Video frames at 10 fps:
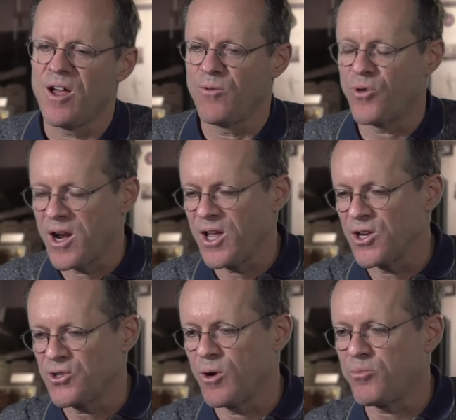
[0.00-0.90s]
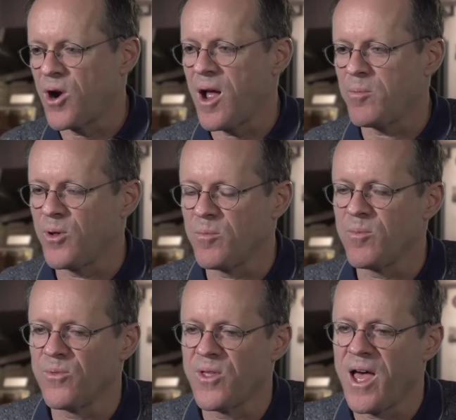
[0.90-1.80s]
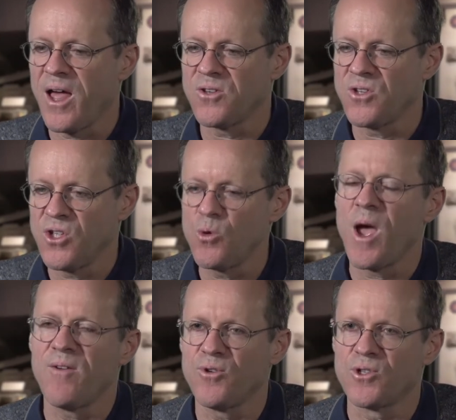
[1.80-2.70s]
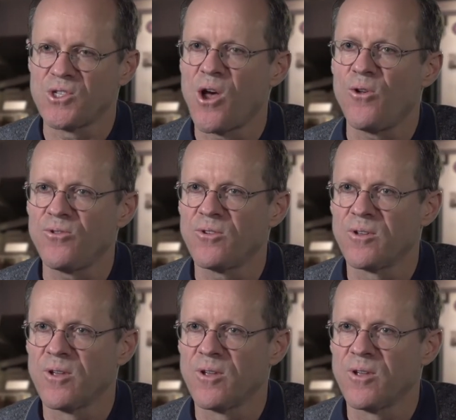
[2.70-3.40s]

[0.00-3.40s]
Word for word: running into a problem that you have yourself.